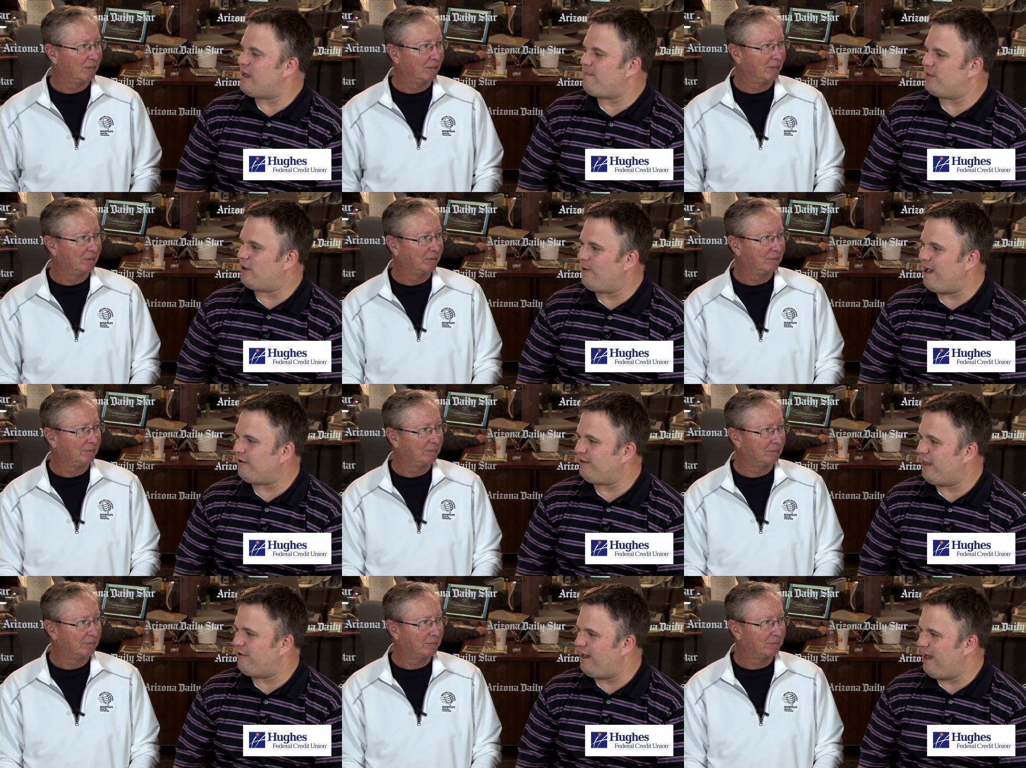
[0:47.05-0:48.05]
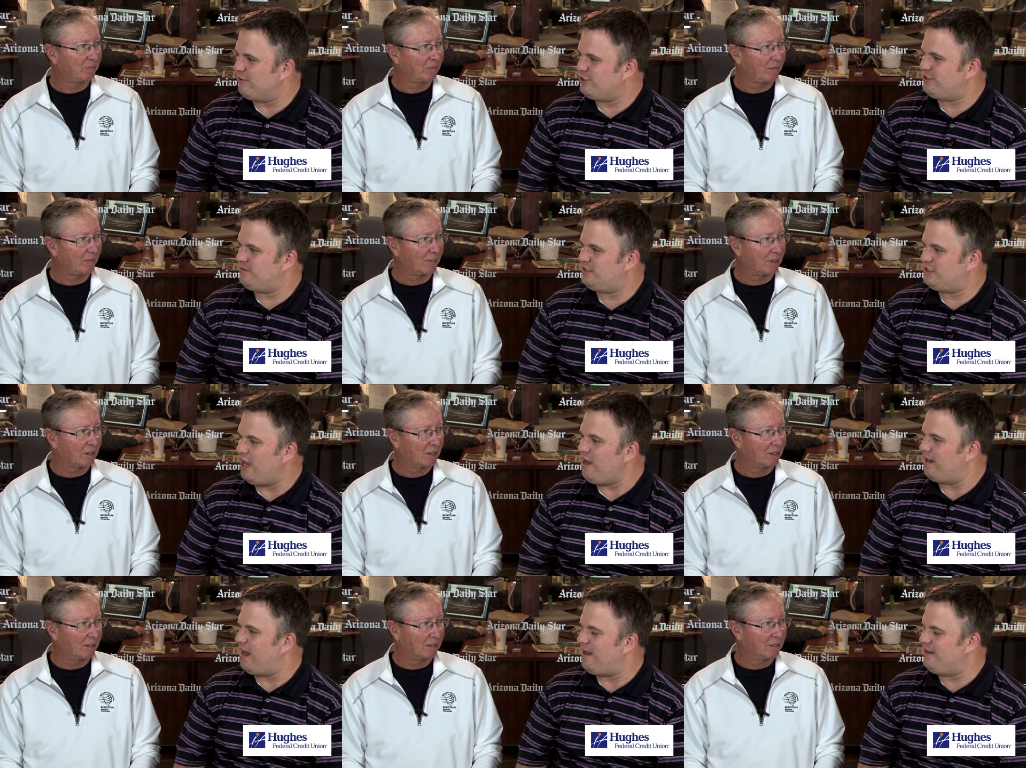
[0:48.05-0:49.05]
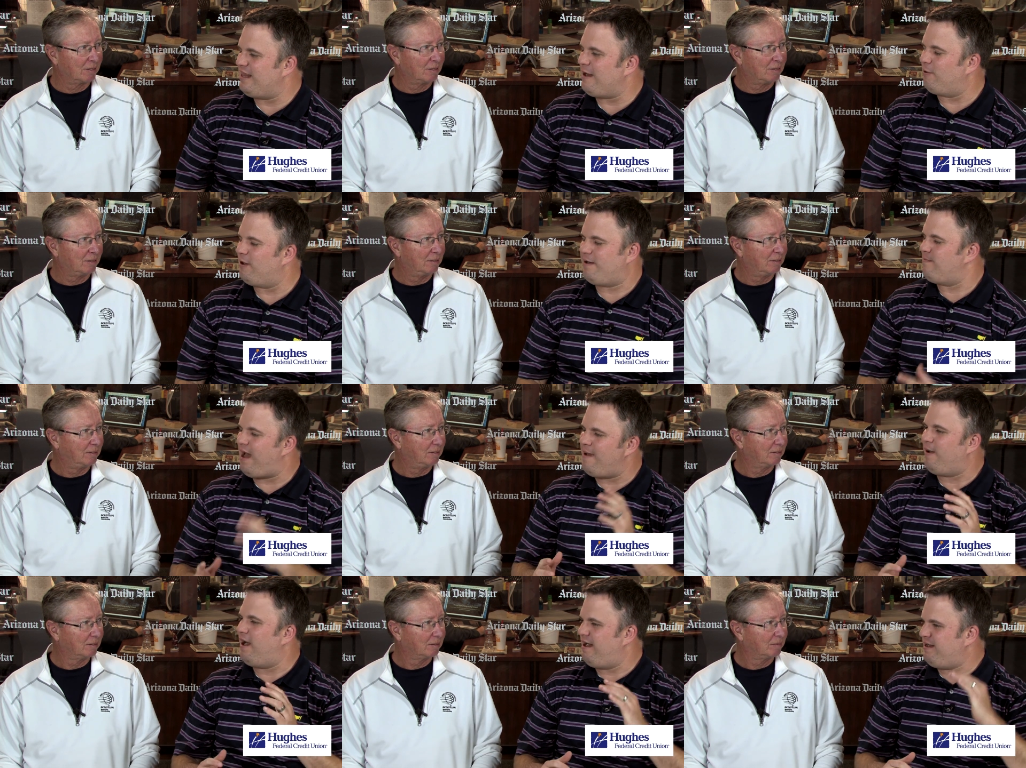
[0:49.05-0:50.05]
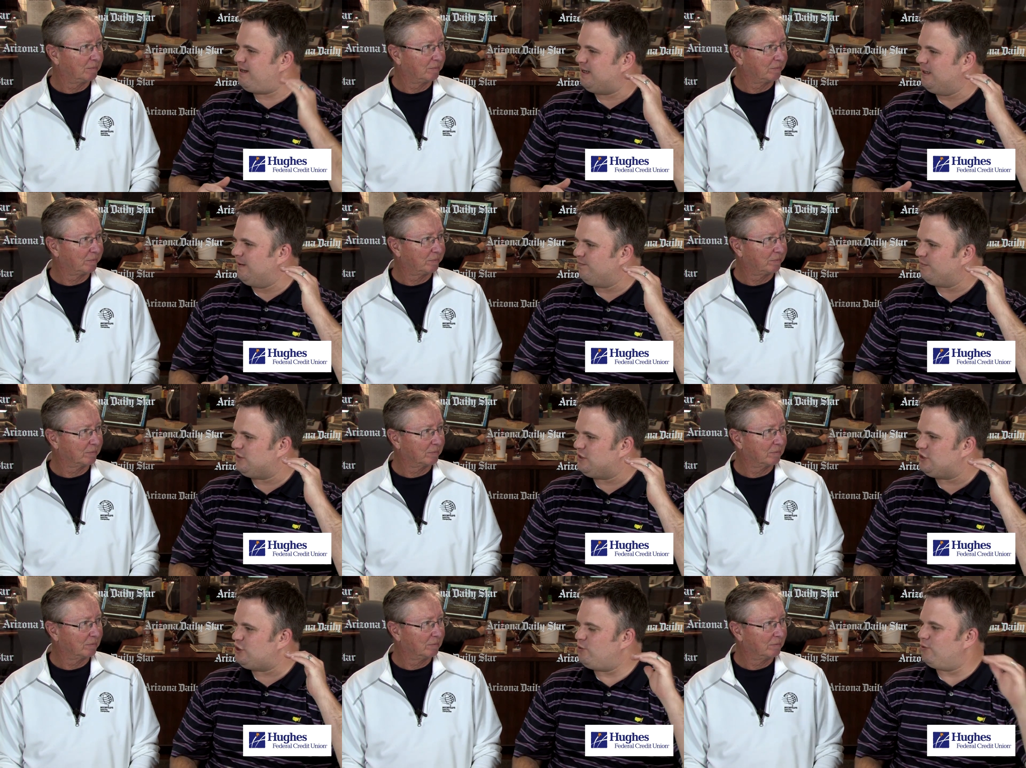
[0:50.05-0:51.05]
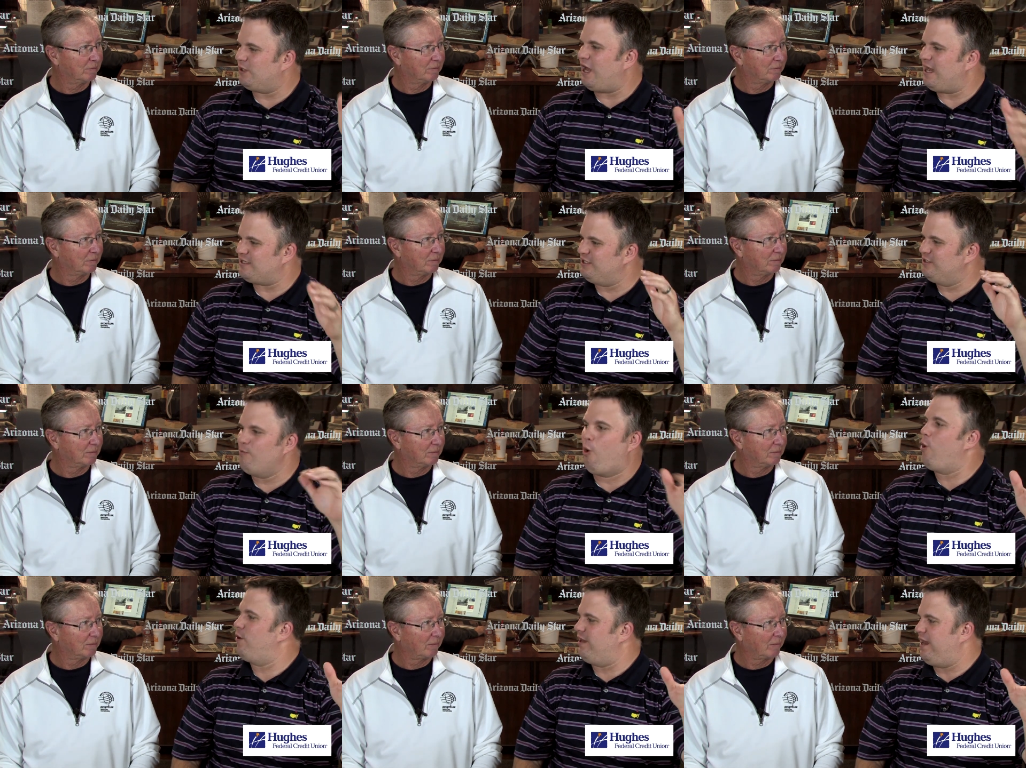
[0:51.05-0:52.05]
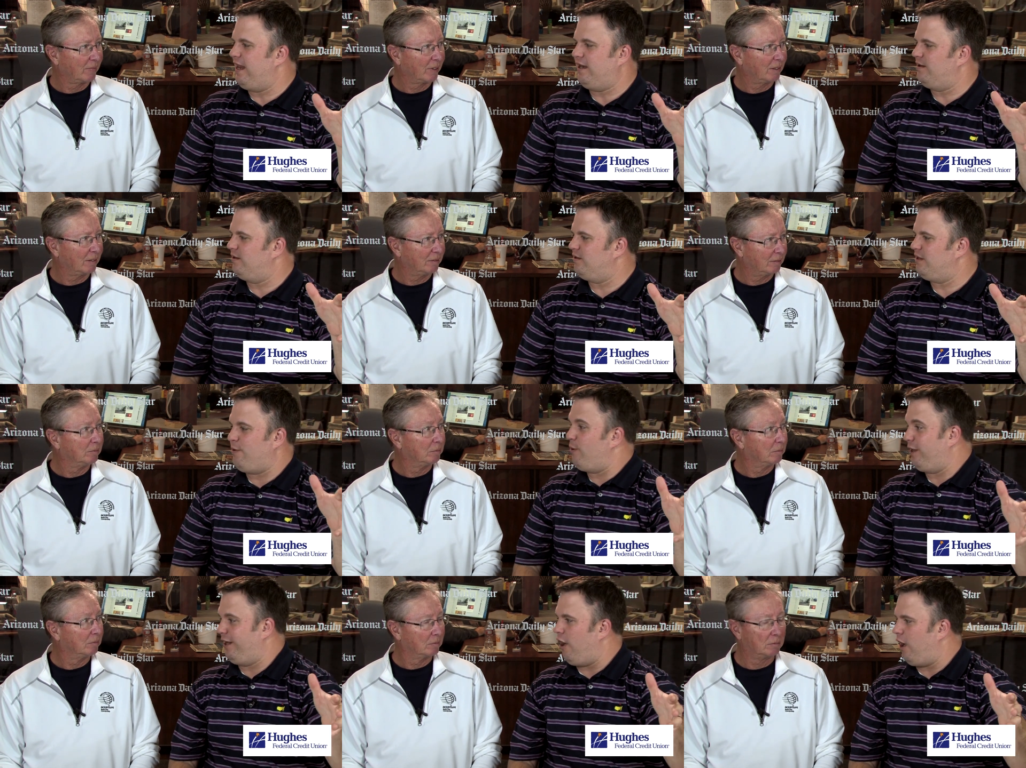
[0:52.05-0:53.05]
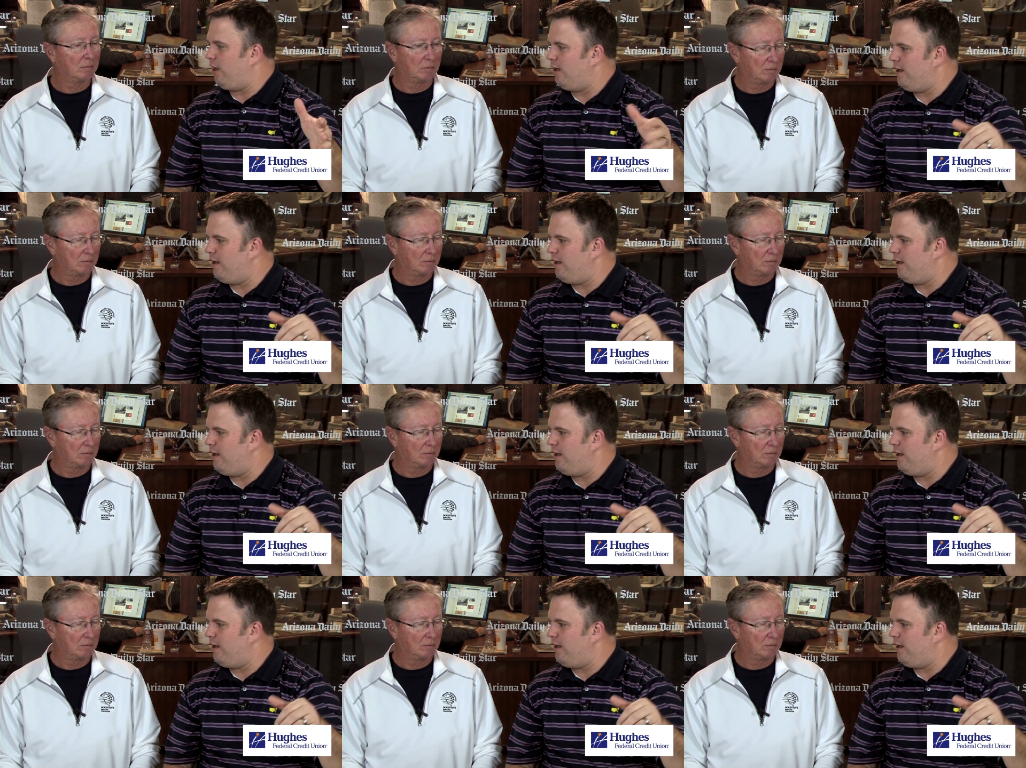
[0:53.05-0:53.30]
Speaker 1: up at their record the other day. I was stunned. I, they were, in my mind, two losses more than they really are.